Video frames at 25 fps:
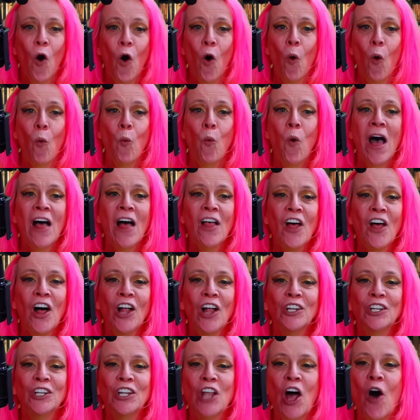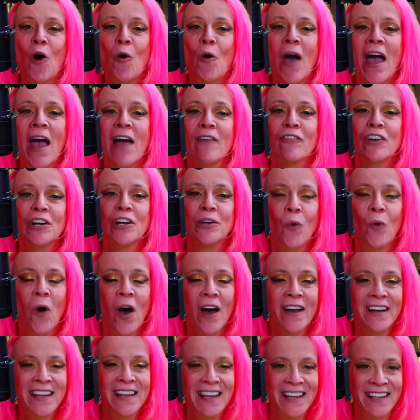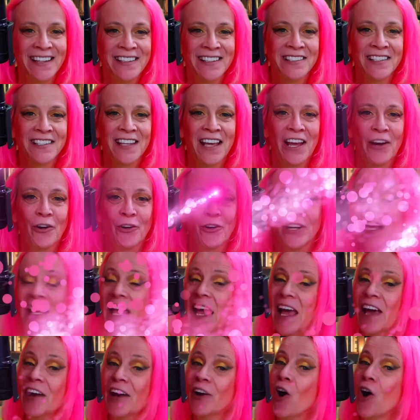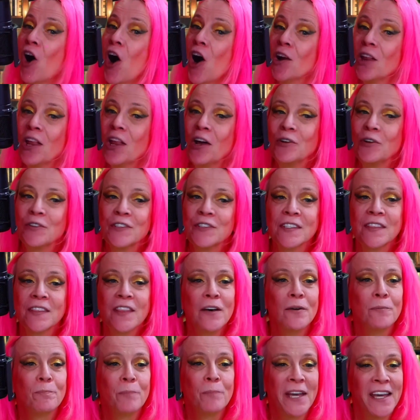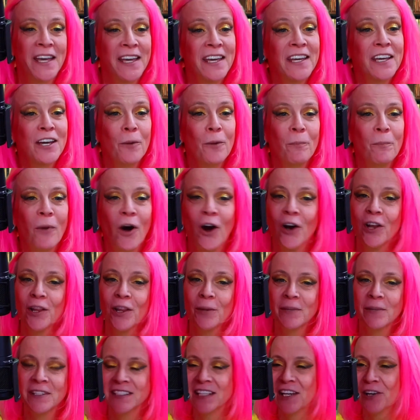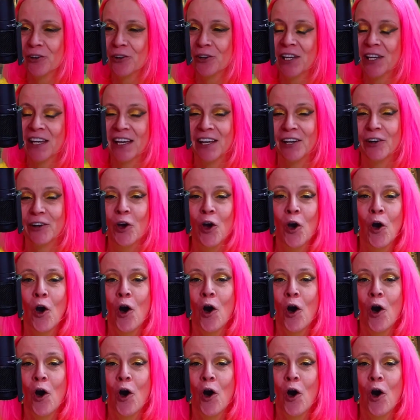Well, hello everyone. It is Karen Ann Harlos, the Pink Parliamentarian,